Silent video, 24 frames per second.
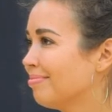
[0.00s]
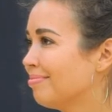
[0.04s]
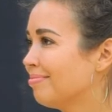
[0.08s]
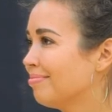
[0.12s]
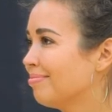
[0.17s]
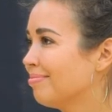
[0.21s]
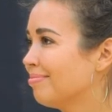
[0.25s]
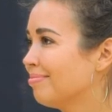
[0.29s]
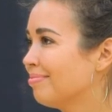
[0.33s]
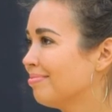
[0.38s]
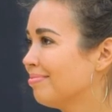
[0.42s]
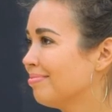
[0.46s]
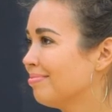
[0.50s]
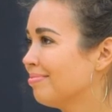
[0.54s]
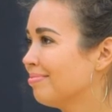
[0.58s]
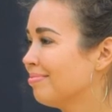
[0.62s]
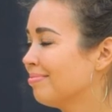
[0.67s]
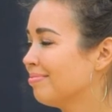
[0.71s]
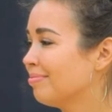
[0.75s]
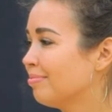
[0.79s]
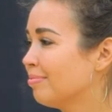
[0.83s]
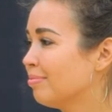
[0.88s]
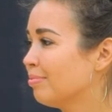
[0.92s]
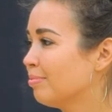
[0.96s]

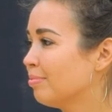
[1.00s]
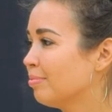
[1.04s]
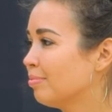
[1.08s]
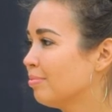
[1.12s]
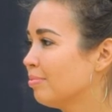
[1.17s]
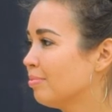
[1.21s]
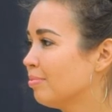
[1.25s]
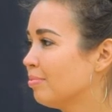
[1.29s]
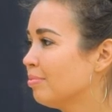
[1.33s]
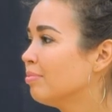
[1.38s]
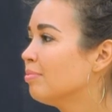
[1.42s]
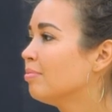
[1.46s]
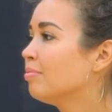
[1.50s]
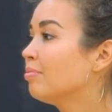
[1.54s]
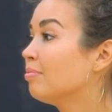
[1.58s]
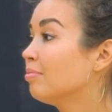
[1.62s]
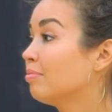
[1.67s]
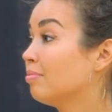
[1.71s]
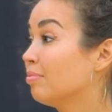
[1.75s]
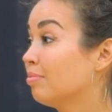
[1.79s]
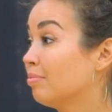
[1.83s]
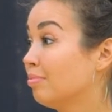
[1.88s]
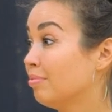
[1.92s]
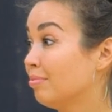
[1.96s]

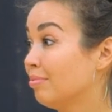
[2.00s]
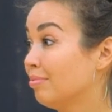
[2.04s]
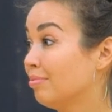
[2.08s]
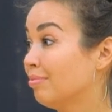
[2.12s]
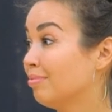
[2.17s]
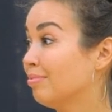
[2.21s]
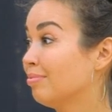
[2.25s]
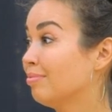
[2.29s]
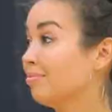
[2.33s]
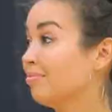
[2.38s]
[no speech]